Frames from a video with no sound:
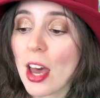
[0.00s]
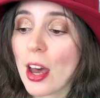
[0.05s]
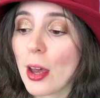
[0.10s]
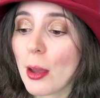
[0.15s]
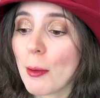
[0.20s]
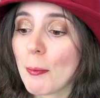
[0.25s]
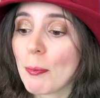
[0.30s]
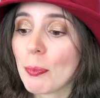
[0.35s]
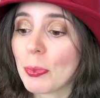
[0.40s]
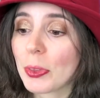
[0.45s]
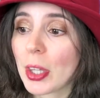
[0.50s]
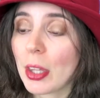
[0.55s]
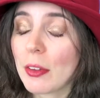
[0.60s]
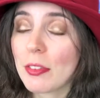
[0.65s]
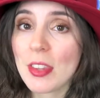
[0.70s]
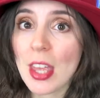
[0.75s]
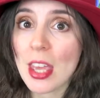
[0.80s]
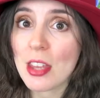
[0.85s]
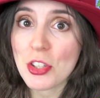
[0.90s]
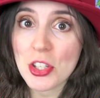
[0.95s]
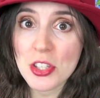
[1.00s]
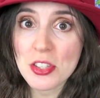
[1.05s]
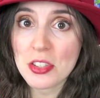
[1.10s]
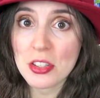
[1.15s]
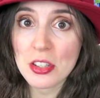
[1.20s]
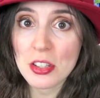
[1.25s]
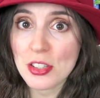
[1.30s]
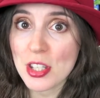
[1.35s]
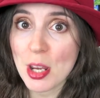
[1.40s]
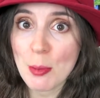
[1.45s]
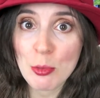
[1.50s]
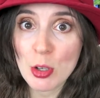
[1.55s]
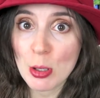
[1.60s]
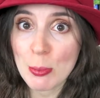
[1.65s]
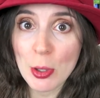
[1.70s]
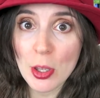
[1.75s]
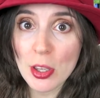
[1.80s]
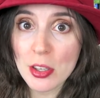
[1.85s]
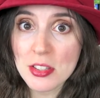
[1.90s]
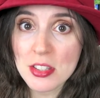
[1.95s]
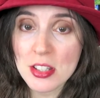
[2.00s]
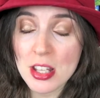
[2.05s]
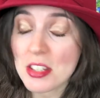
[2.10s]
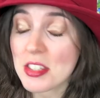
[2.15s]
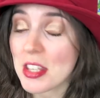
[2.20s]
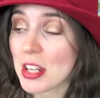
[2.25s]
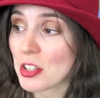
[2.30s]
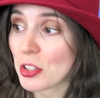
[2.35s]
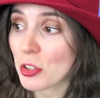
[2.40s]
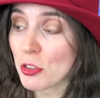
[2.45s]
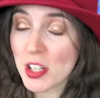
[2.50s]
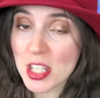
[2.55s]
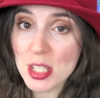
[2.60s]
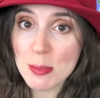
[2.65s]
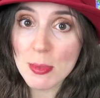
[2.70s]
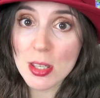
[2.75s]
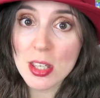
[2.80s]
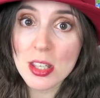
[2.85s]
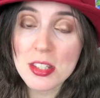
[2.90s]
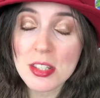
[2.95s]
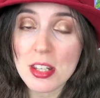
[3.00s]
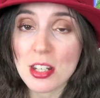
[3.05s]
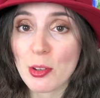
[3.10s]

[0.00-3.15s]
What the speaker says: They're just contemporary books that are set at Christmas,